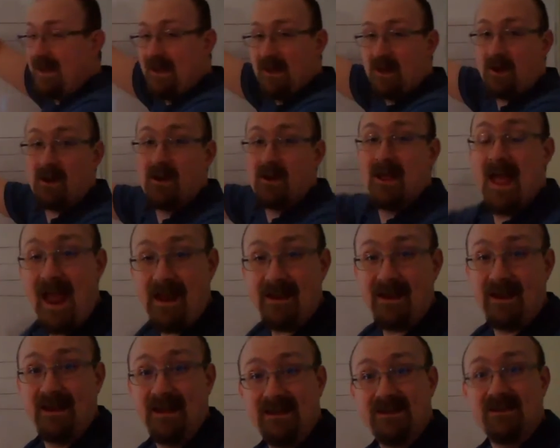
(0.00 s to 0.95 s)
in here,
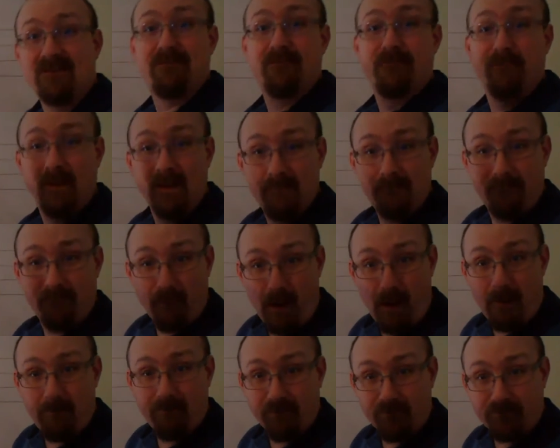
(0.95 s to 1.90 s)
and I need to
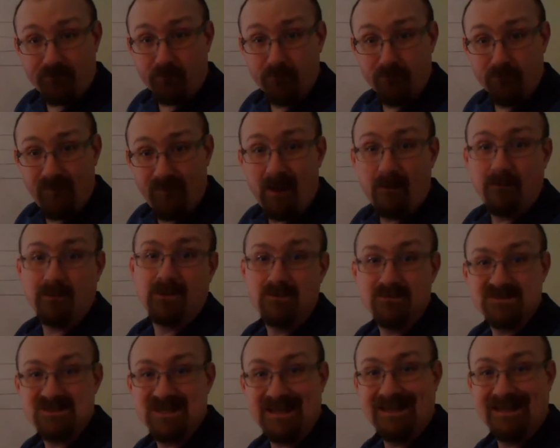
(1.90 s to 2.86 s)
flip-flop the truth
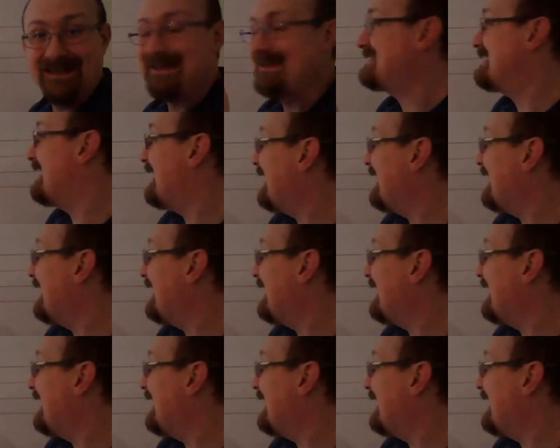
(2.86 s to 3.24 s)
values. Any